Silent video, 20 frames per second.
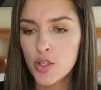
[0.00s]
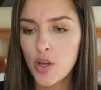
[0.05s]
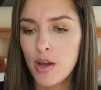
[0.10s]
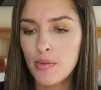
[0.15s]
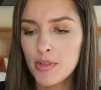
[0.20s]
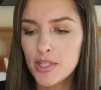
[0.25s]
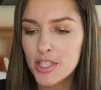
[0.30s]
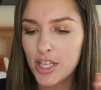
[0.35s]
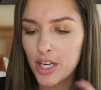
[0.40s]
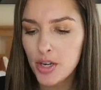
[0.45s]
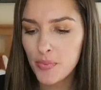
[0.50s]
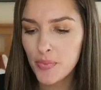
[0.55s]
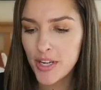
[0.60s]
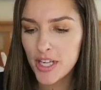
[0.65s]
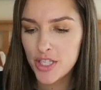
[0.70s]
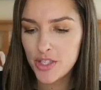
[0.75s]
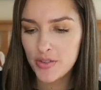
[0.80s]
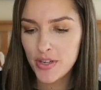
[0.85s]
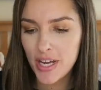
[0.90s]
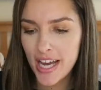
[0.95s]
So I'm just gonna
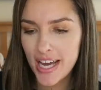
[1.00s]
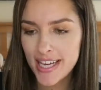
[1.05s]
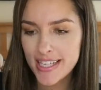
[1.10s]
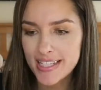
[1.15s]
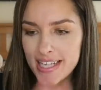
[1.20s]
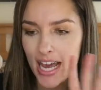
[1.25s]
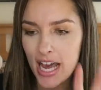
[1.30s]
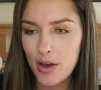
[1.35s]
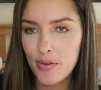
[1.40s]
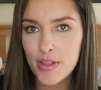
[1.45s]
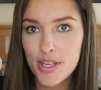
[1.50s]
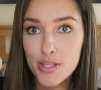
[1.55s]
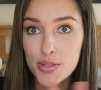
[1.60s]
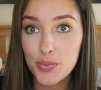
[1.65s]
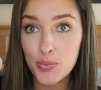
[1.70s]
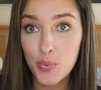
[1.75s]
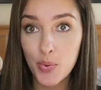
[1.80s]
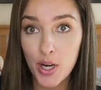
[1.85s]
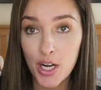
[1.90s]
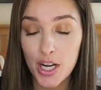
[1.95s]
read you guys how
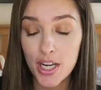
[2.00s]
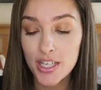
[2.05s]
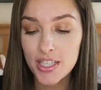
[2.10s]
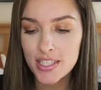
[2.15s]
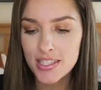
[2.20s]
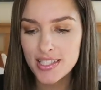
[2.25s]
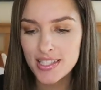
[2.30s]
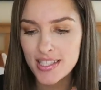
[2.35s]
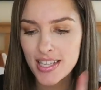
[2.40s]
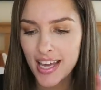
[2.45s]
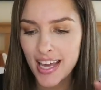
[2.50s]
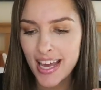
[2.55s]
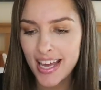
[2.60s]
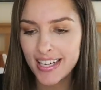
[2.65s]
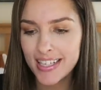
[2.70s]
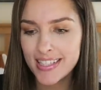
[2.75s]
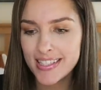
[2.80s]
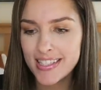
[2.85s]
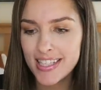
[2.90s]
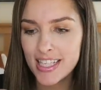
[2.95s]
this works.
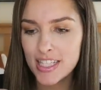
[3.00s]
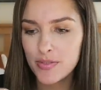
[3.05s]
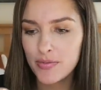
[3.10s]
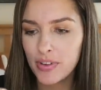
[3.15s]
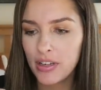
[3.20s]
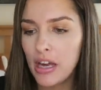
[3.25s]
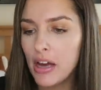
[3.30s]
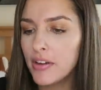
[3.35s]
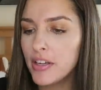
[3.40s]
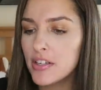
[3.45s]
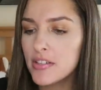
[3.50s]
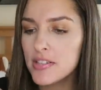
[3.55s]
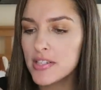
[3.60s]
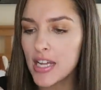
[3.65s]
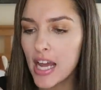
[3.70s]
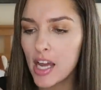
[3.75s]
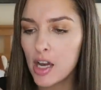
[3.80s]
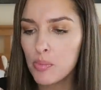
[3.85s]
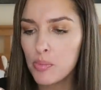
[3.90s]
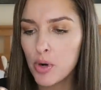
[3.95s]
And it says, fill out your
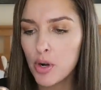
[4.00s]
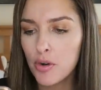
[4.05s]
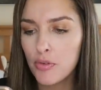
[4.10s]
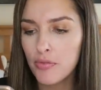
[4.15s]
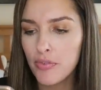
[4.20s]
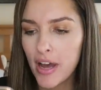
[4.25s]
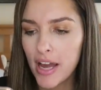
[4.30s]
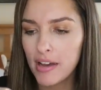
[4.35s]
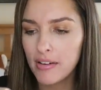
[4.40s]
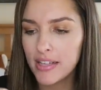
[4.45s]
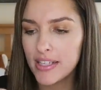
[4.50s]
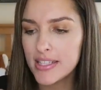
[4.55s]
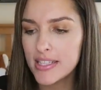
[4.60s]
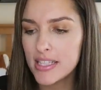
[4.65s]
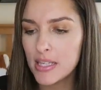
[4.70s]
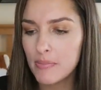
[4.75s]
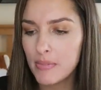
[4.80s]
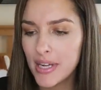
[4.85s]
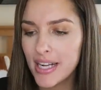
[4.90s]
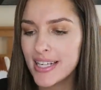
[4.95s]
style profile and
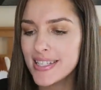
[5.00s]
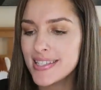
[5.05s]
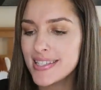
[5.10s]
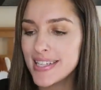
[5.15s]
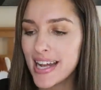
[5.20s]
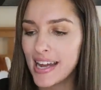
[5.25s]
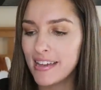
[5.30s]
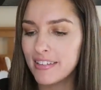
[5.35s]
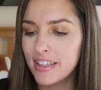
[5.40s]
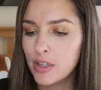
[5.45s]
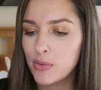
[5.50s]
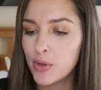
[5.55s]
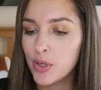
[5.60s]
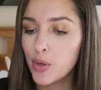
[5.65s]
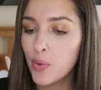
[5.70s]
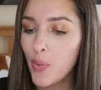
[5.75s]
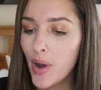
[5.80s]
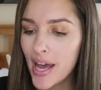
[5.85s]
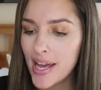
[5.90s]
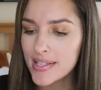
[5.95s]
submit a styling
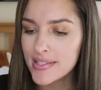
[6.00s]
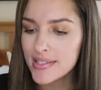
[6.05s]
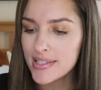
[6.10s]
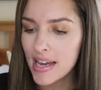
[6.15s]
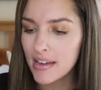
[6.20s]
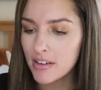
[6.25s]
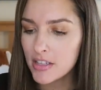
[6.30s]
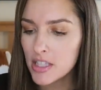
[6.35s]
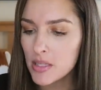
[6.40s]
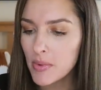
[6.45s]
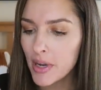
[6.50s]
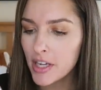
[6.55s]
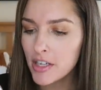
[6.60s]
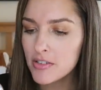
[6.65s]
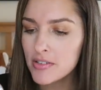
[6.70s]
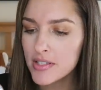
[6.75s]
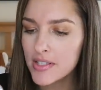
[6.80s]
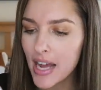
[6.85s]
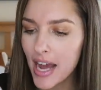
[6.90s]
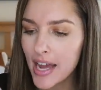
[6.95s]
request. Tell us about
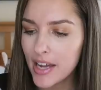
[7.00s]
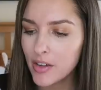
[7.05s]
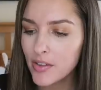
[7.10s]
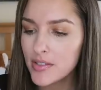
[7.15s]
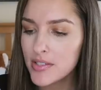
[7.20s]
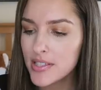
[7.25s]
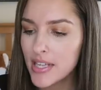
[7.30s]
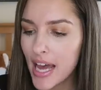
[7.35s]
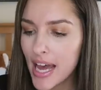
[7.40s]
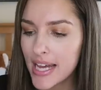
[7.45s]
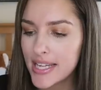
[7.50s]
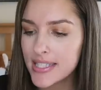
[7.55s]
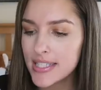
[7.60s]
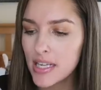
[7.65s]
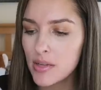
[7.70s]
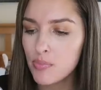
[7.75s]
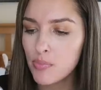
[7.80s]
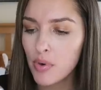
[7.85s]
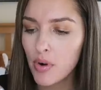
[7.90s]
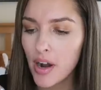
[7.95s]
your style, size,
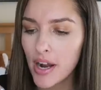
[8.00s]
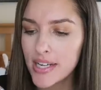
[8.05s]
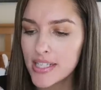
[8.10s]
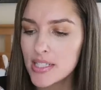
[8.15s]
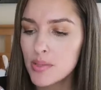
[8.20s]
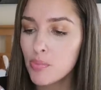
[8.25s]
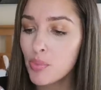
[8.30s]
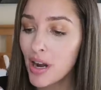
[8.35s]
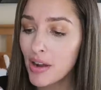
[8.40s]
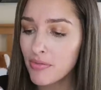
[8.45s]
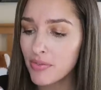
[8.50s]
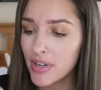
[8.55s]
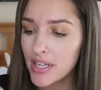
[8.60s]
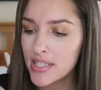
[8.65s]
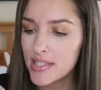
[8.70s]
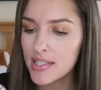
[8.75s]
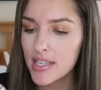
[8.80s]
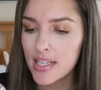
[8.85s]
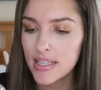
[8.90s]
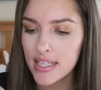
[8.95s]
and price
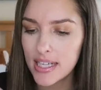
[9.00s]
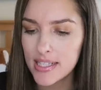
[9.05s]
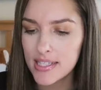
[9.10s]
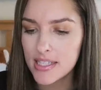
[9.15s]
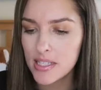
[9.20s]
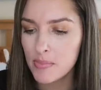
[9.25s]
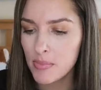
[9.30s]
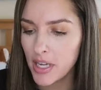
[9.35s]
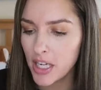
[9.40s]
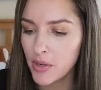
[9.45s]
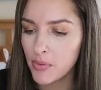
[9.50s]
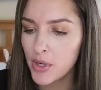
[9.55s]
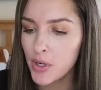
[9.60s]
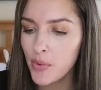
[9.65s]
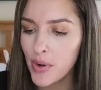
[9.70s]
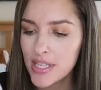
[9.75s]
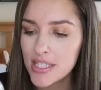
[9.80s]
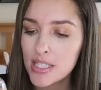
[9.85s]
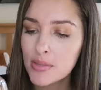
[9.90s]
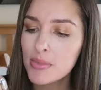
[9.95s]
preference, and then submit your
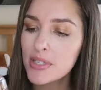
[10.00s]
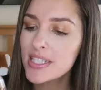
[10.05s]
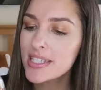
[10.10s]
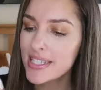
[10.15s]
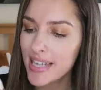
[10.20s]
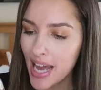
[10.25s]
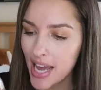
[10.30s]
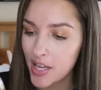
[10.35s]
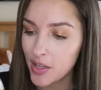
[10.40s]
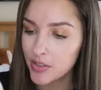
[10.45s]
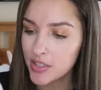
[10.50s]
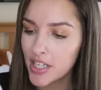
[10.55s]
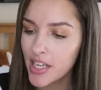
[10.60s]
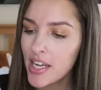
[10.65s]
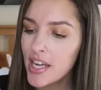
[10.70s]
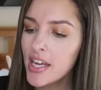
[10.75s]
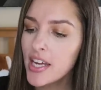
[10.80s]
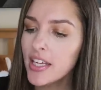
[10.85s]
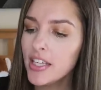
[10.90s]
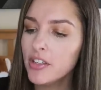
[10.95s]
request to be styled.
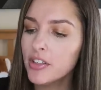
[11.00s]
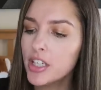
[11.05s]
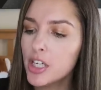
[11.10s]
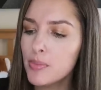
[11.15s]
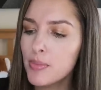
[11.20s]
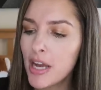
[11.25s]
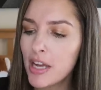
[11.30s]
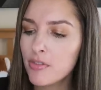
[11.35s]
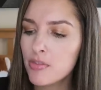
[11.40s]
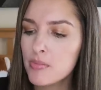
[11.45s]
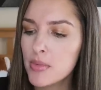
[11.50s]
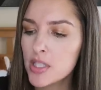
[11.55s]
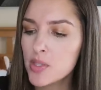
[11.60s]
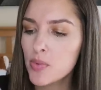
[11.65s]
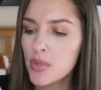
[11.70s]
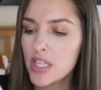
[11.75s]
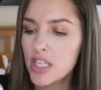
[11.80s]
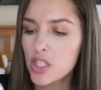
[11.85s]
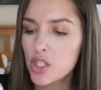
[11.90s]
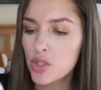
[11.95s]
You'll hear back from
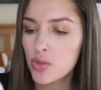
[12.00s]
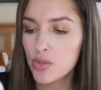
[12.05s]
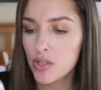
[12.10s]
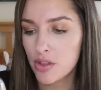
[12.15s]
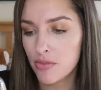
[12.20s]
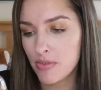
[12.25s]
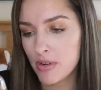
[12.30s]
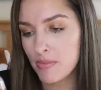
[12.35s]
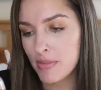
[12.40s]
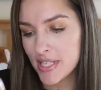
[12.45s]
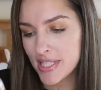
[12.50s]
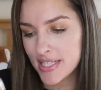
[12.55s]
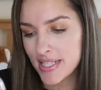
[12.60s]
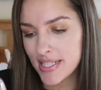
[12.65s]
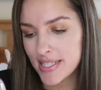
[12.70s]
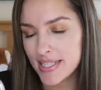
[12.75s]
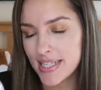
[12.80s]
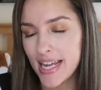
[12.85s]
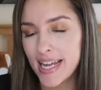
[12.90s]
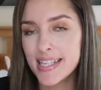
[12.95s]
us within 2 to 3
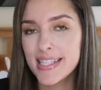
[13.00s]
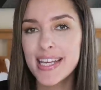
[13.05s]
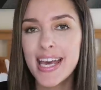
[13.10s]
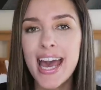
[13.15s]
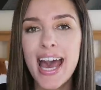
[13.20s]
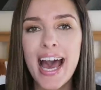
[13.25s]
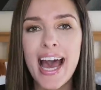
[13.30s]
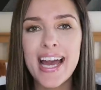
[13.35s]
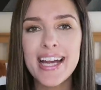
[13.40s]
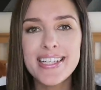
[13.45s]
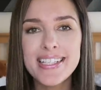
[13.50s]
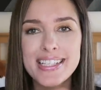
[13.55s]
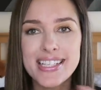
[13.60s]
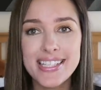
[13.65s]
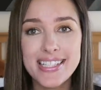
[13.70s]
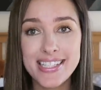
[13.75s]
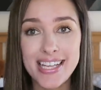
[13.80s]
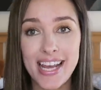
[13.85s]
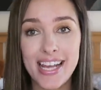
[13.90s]
business days. I did